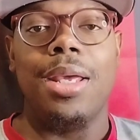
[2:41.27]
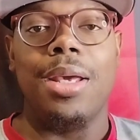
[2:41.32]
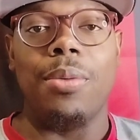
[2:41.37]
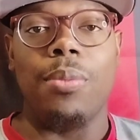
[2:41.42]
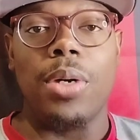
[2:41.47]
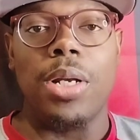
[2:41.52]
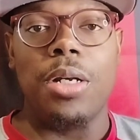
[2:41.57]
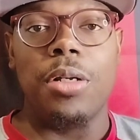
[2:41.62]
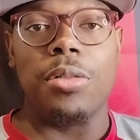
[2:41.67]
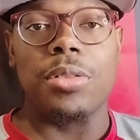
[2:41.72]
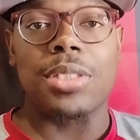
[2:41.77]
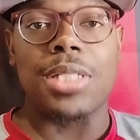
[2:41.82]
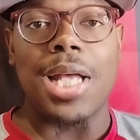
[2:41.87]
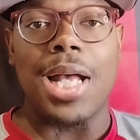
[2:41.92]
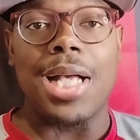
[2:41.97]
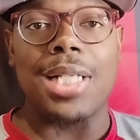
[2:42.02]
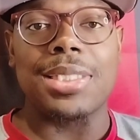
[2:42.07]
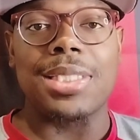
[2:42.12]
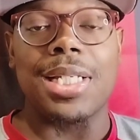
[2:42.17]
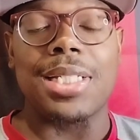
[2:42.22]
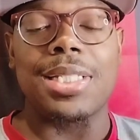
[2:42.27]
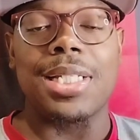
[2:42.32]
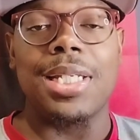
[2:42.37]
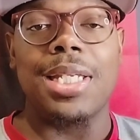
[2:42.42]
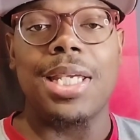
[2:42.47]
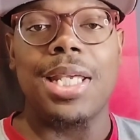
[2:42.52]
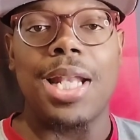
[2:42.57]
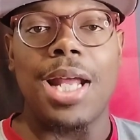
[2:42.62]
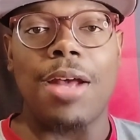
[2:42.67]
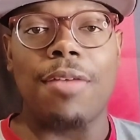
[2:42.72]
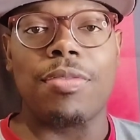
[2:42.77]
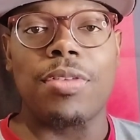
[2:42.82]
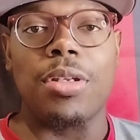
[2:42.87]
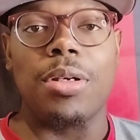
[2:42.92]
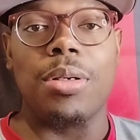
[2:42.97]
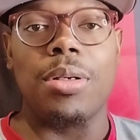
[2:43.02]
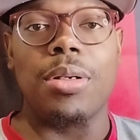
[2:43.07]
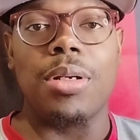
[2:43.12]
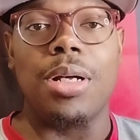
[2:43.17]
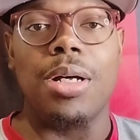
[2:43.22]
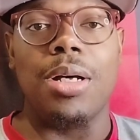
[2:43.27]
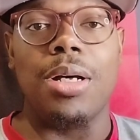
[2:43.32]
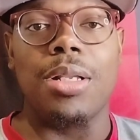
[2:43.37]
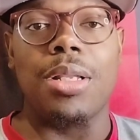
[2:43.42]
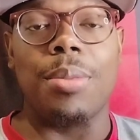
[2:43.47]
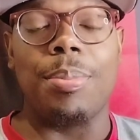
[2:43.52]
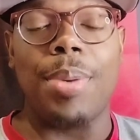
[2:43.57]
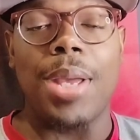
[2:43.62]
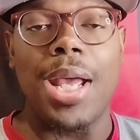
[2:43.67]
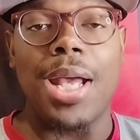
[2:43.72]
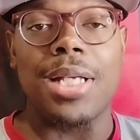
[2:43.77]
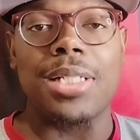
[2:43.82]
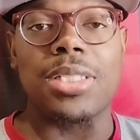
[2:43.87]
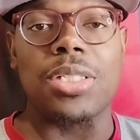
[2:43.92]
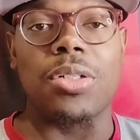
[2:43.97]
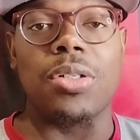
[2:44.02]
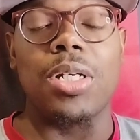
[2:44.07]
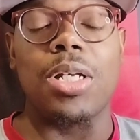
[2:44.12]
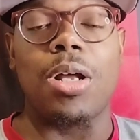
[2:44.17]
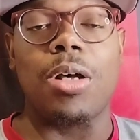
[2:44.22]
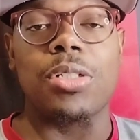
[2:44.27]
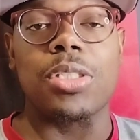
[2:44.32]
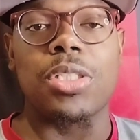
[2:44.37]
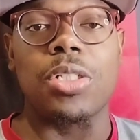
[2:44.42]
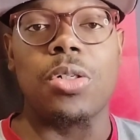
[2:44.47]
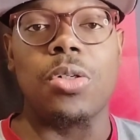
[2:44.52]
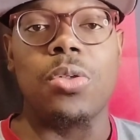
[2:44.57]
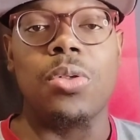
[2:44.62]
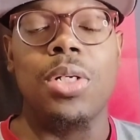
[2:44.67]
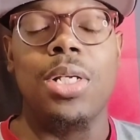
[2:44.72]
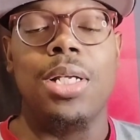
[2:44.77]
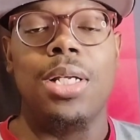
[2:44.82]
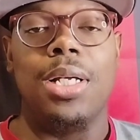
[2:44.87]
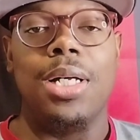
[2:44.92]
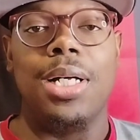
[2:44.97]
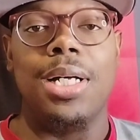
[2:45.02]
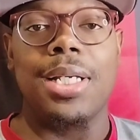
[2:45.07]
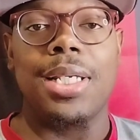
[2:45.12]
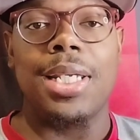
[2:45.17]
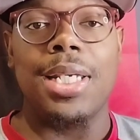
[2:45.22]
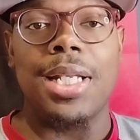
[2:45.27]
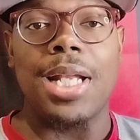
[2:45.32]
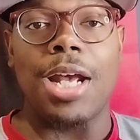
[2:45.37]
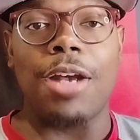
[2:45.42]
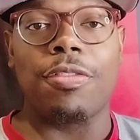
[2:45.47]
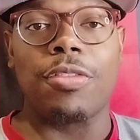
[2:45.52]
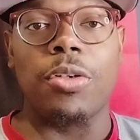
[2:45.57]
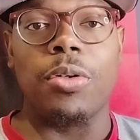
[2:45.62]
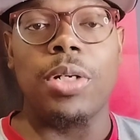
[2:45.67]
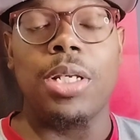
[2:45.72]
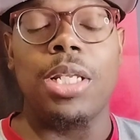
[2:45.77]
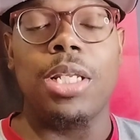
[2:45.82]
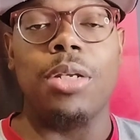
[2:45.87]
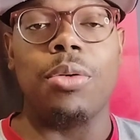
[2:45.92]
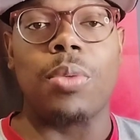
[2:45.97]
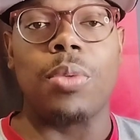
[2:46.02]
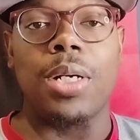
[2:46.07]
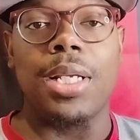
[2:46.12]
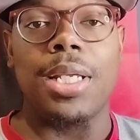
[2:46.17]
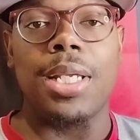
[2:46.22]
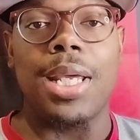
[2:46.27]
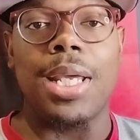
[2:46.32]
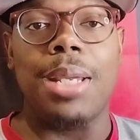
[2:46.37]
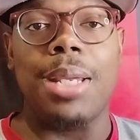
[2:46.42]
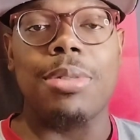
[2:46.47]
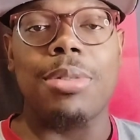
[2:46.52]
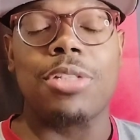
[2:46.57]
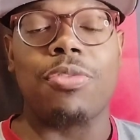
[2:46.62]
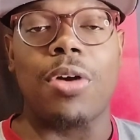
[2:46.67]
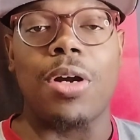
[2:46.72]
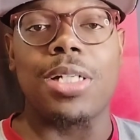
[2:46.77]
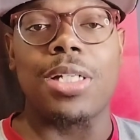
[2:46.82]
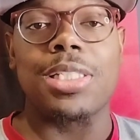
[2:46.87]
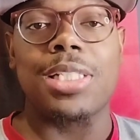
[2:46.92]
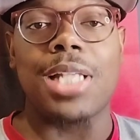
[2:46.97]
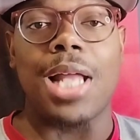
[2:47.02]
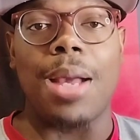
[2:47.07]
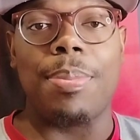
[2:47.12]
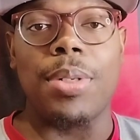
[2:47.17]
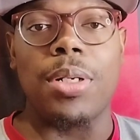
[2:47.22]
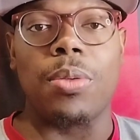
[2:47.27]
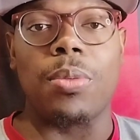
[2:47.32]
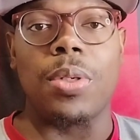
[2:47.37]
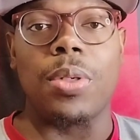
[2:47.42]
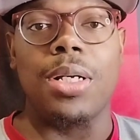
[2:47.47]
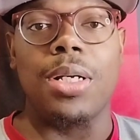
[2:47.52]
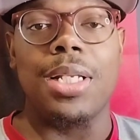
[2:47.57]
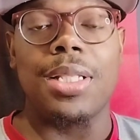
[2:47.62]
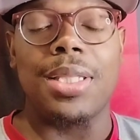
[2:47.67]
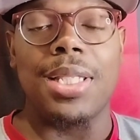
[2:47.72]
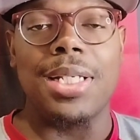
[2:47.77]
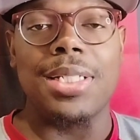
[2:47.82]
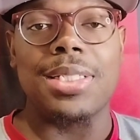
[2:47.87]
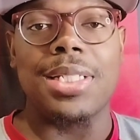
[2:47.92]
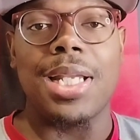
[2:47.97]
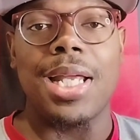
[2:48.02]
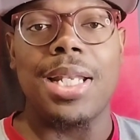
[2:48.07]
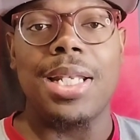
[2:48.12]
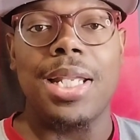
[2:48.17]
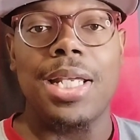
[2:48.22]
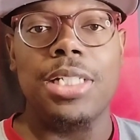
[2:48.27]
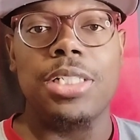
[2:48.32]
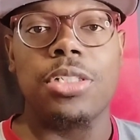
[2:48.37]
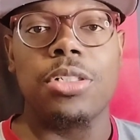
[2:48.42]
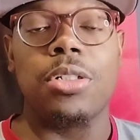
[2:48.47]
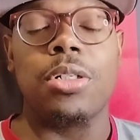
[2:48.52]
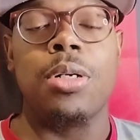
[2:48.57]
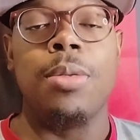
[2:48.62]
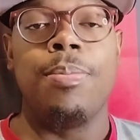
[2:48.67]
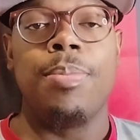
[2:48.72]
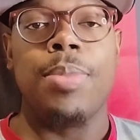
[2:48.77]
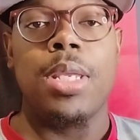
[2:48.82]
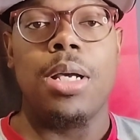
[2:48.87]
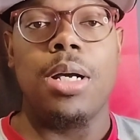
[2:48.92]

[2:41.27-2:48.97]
And one of those guys that can get after the passer and also get after it in the run game as far as stopping the run and things of that nature.